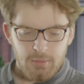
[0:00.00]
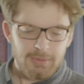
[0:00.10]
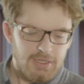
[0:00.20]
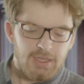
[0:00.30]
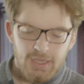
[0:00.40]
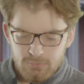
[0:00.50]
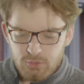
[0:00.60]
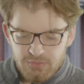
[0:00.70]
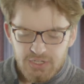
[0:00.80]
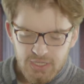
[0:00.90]
I mean, yeah, if you
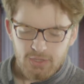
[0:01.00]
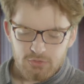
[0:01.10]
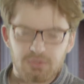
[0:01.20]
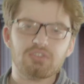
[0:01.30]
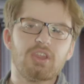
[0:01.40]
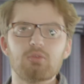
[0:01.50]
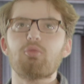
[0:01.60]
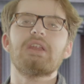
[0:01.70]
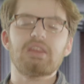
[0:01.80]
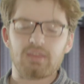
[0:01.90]
look at the details, you can see they
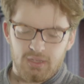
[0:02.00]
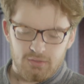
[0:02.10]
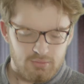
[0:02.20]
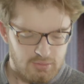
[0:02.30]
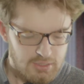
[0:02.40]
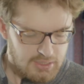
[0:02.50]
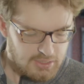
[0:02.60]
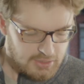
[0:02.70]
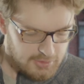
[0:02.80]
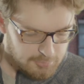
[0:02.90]
repeated things,
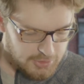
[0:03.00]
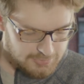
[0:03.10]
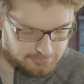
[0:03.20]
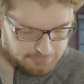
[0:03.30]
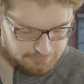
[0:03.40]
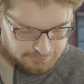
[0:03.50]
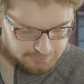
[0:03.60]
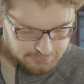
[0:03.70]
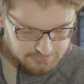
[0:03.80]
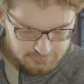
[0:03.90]
but
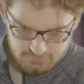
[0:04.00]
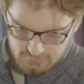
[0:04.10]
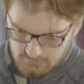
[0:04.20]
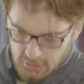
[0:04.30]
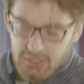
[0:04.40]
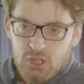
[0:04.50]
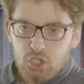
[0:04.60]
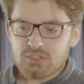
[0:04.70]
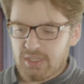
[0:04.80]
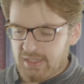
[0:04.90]
it
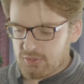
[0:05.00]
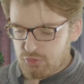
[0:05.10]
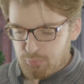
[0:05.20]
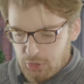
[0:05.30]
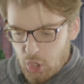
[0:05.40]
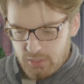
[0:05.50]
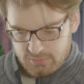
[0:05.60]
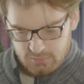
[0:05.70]
looks like it just belongs.